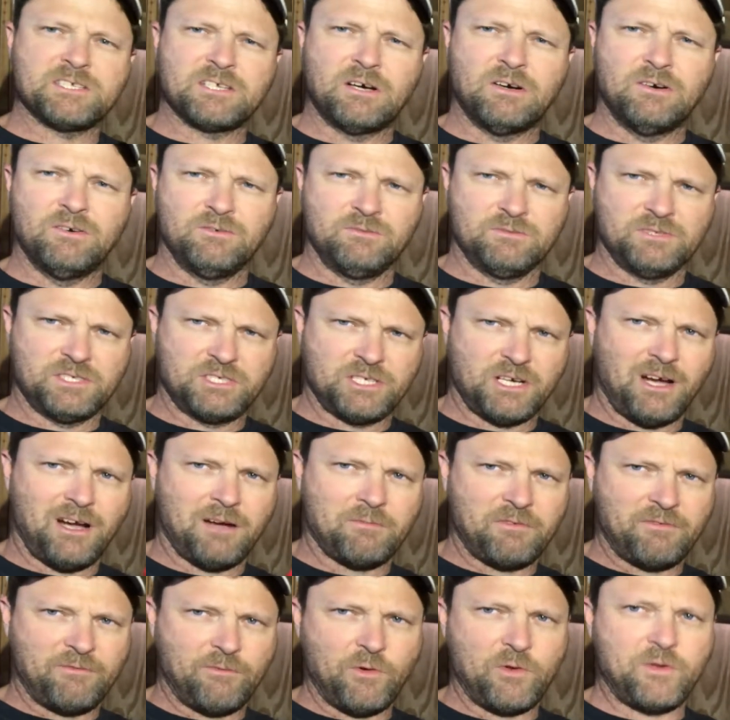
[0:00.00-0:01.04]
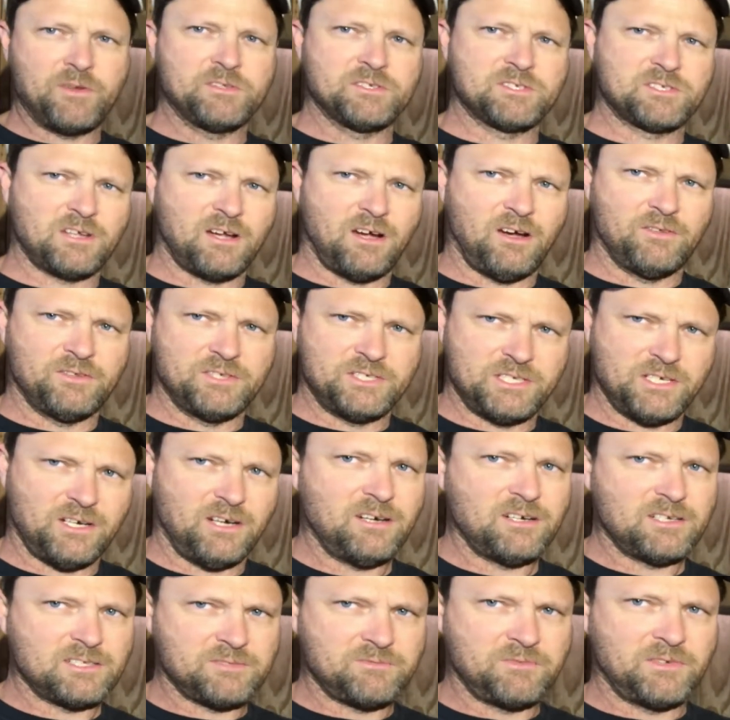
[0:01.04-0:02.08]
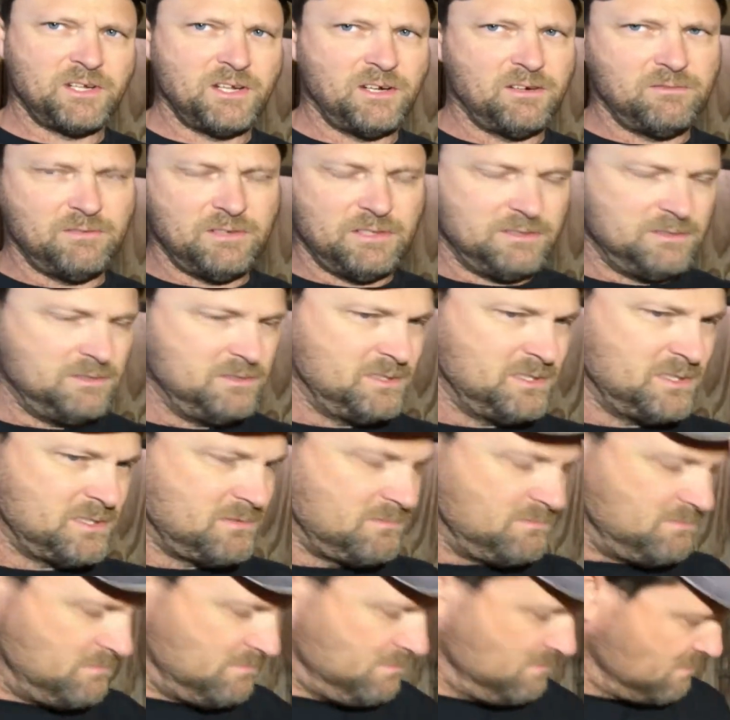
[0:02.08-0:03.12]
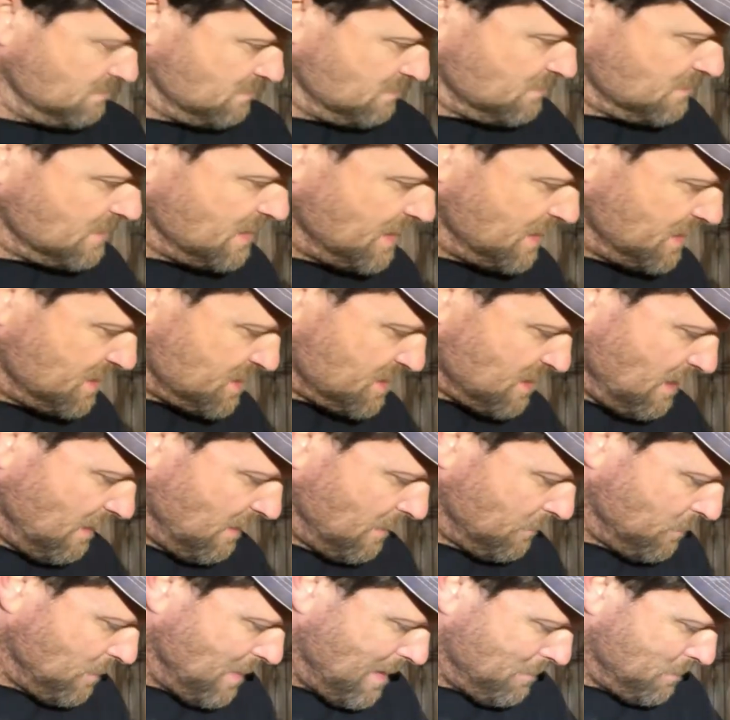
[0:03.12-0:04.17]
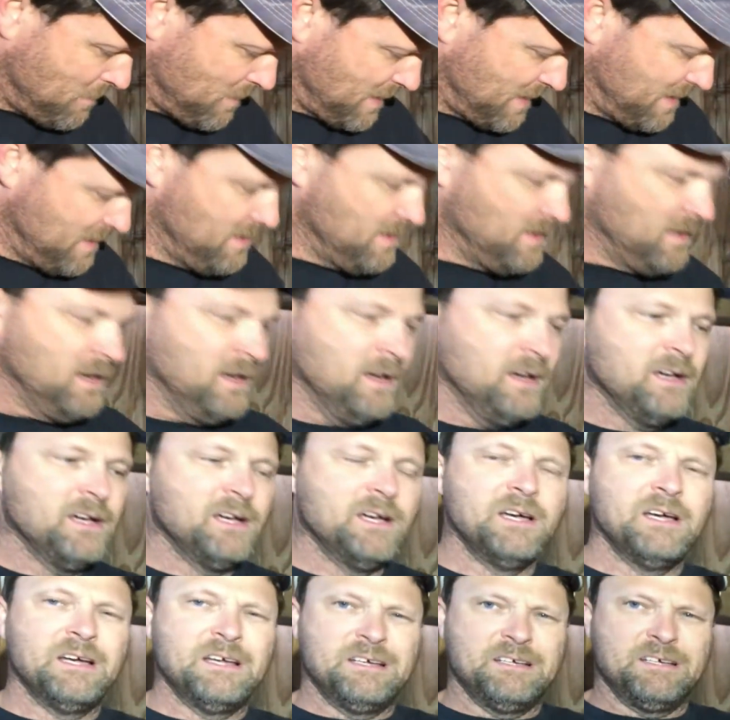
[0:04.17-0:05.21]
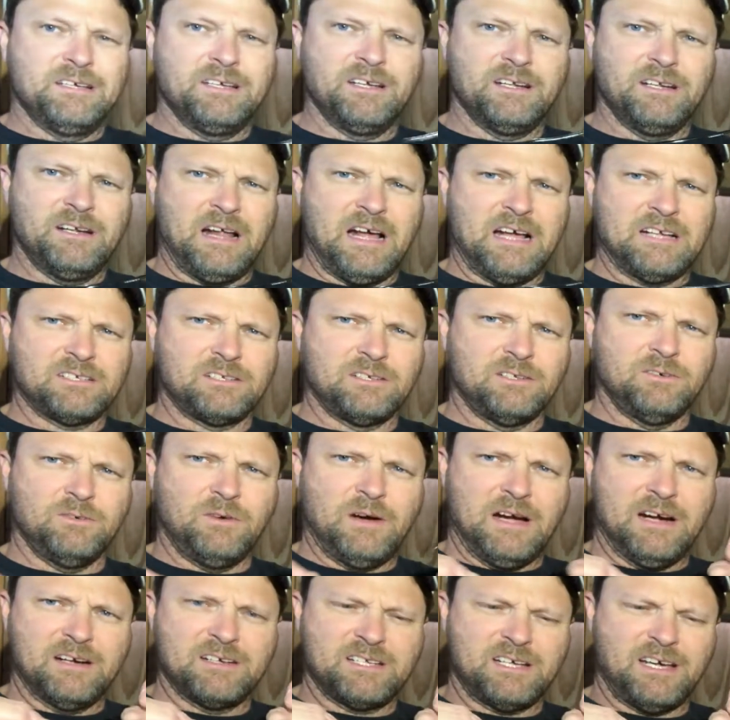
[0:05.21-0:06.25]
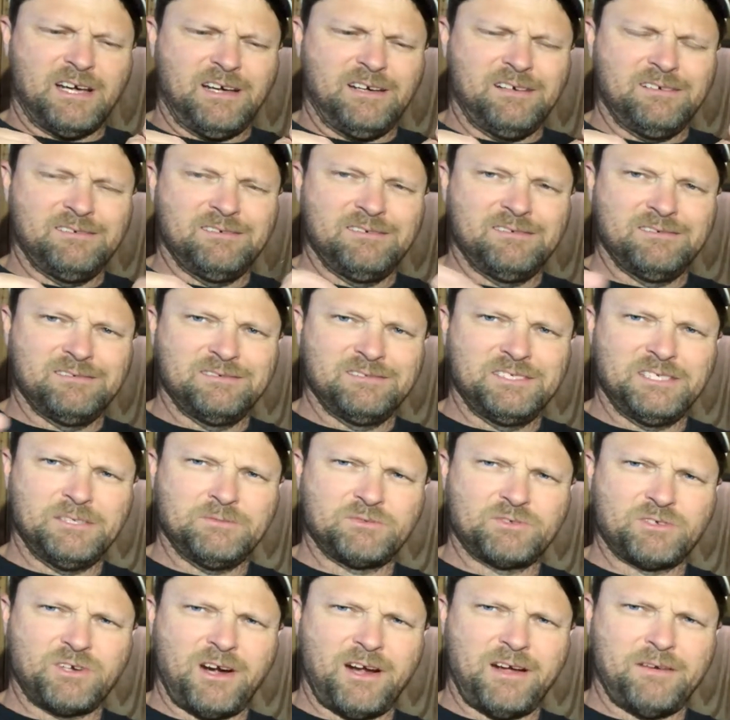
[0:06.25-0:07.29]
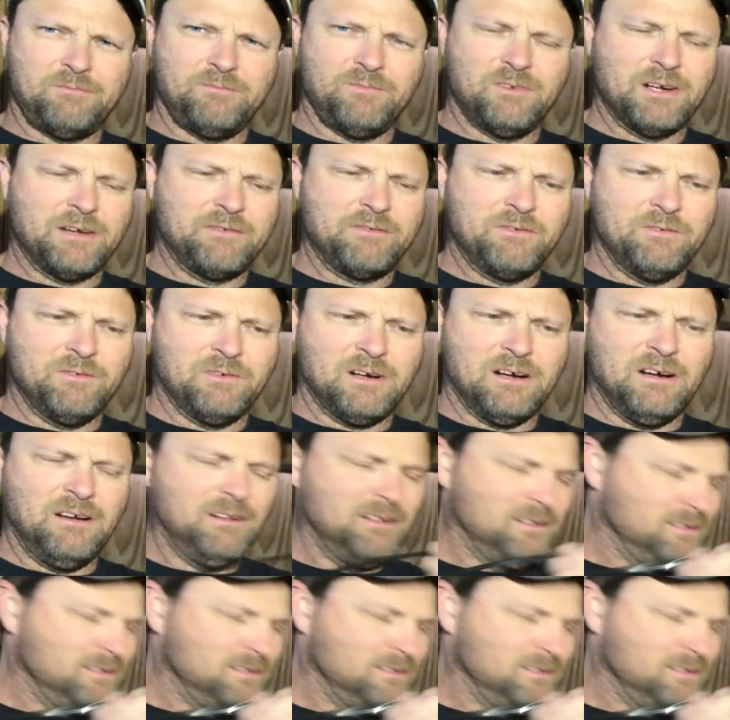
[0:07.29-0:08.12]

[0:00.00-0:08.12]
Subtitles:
on the shock before you install the shock, because if you don't, well, you just didn't install it properly. You get a nice little wire tie, zip strap, whatever you want to call